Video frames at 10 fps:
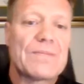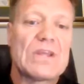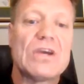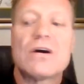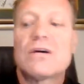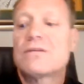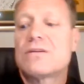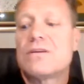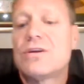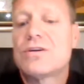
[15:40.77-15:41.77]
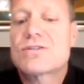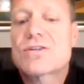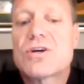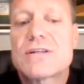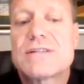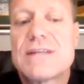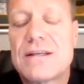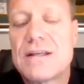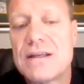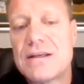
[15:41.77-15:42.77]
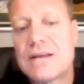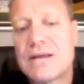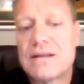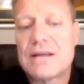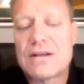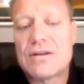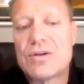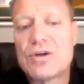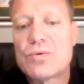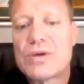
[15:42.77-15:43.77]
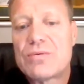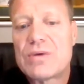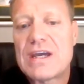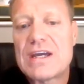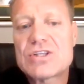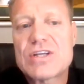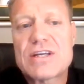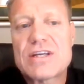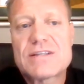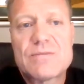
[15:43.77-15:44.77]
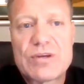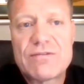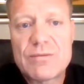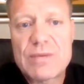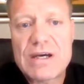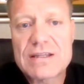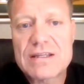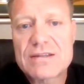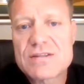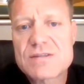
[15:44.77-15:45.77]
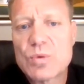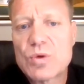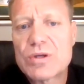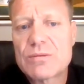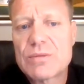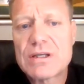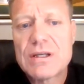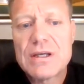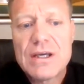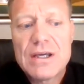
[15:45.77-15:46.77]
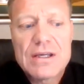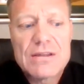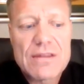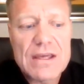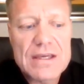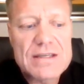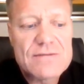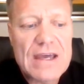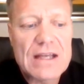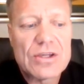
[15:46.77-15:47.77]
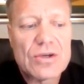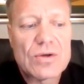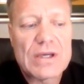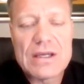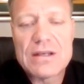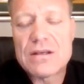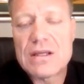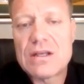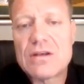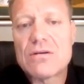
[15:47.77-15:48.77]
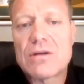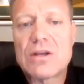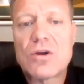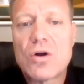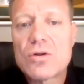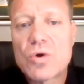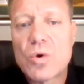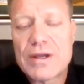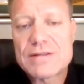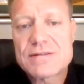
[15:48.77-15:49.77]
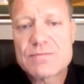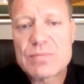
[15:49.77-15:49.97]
Yeah, you know, Scott, and I know we had chatted briefly about that this morning, but there is value in old coins.